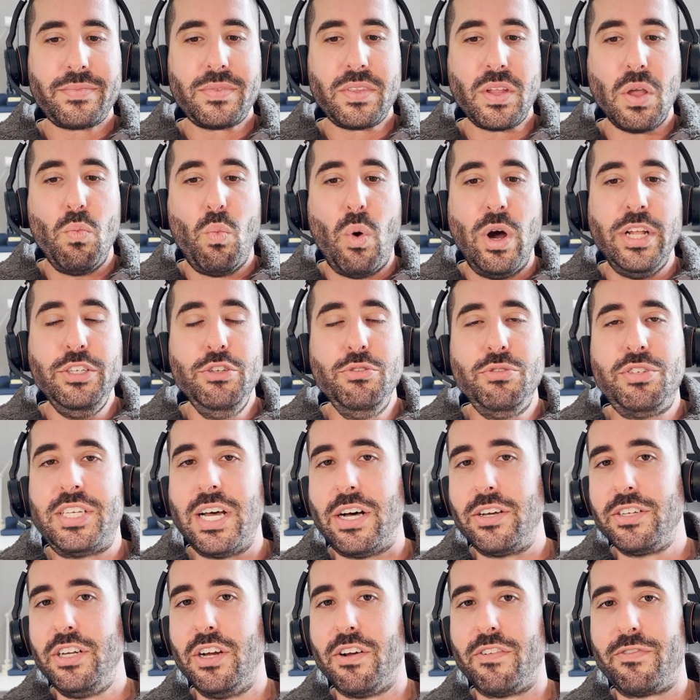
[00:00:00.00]
When you
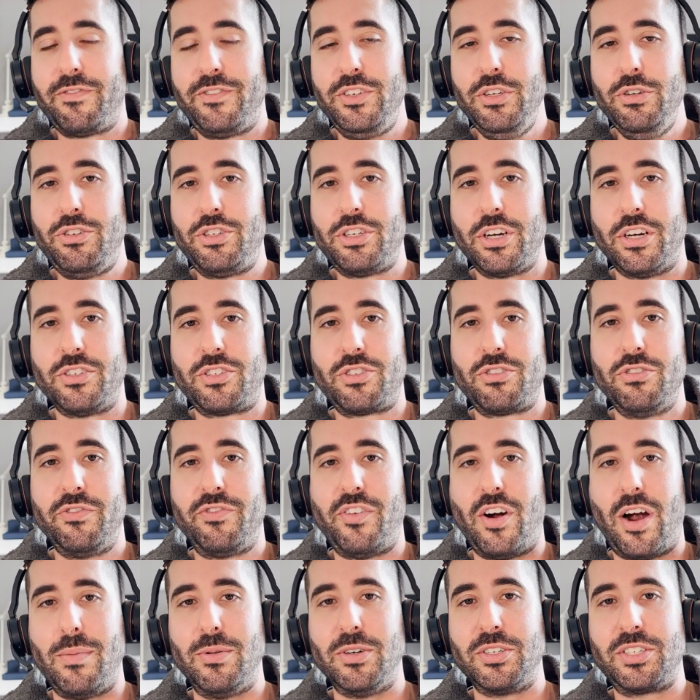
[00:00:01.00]
sell your futures through
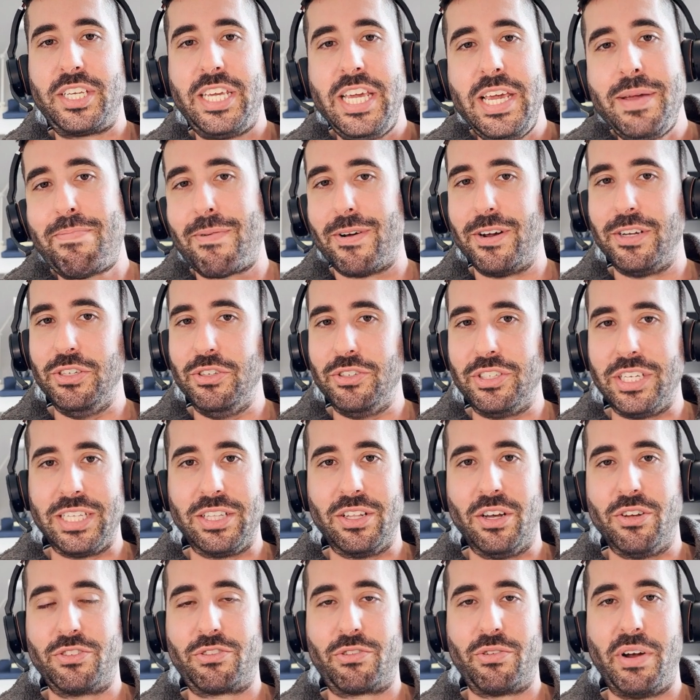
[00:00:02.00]
Farmer's Keeper using
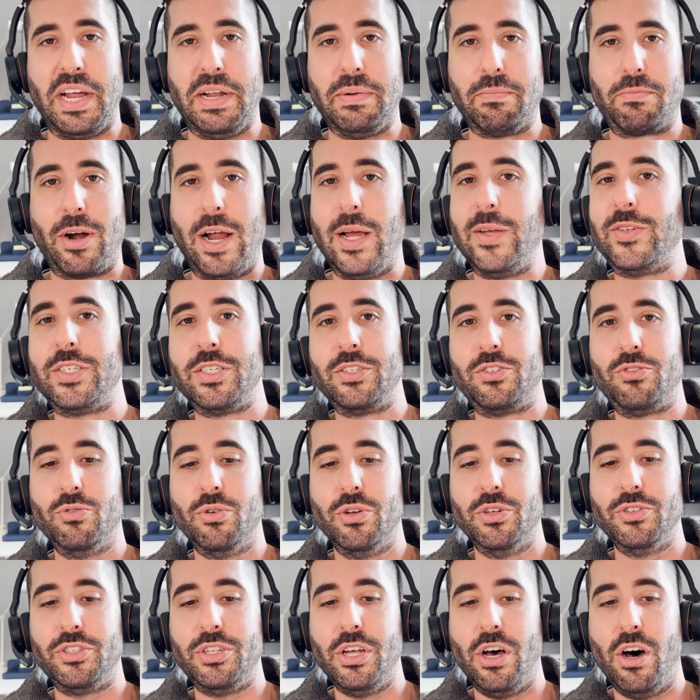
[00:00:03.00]
those grain pricing
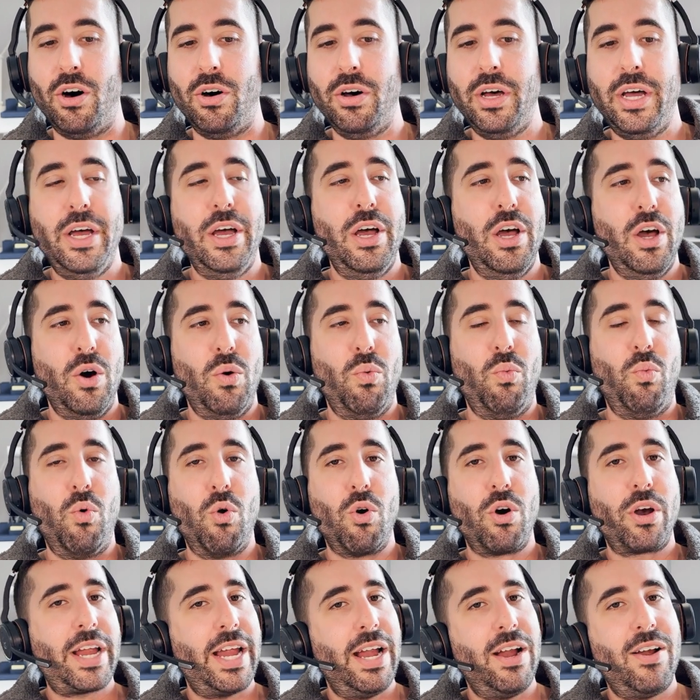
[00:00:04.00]
tools, though,
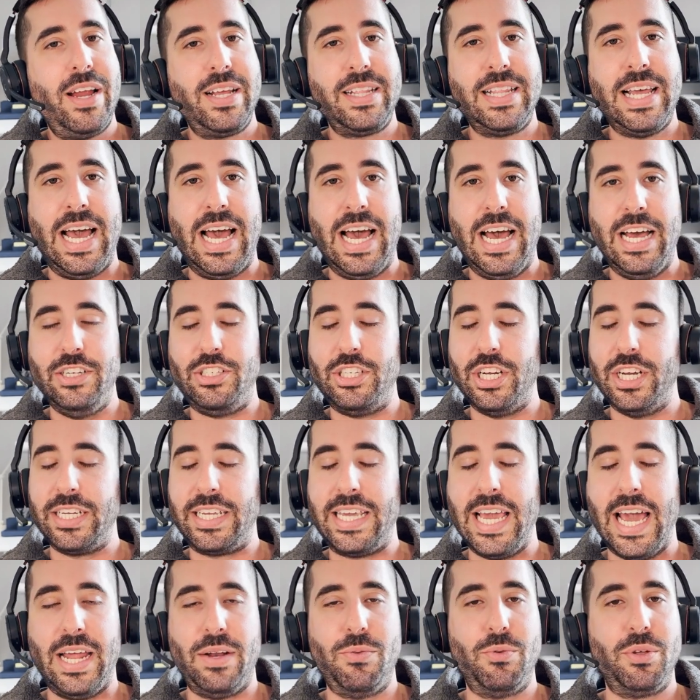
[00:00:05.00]
we're carrying the hedge,
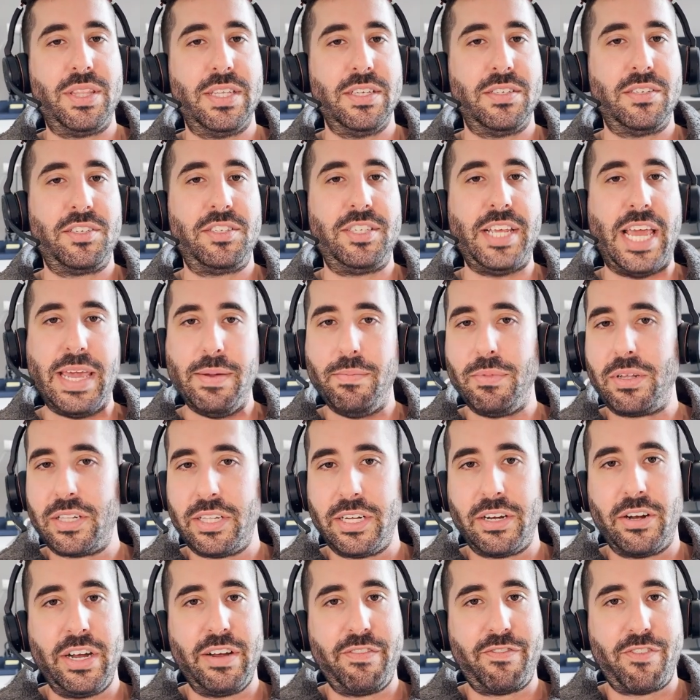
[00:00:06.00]
again, with the same
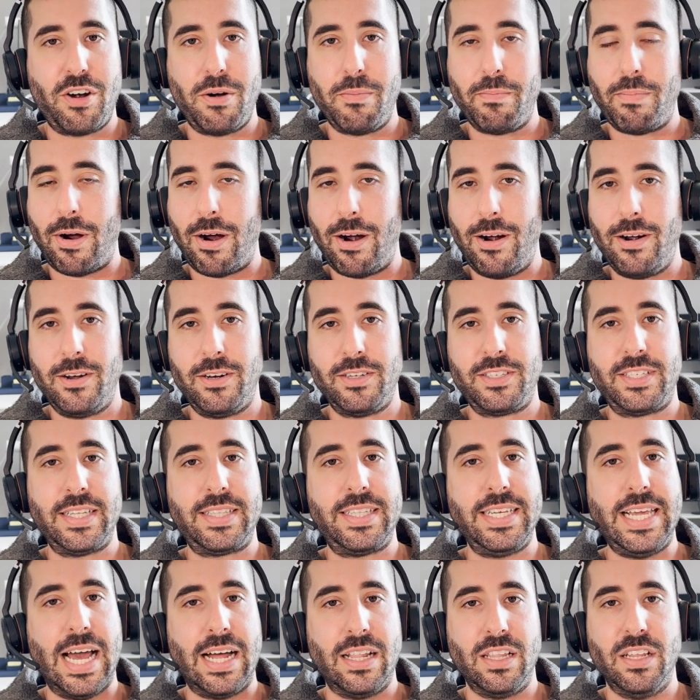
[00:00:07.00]
clearing firm partners that
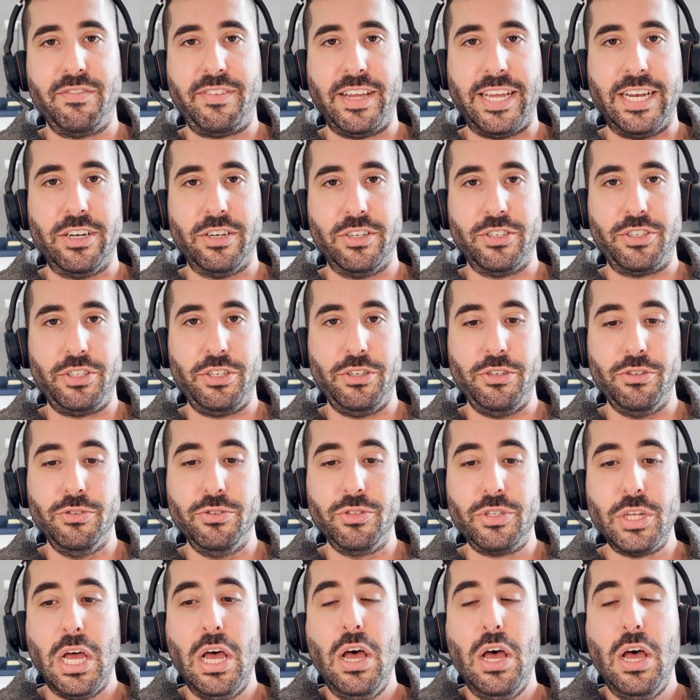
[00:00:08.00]
the elevators use.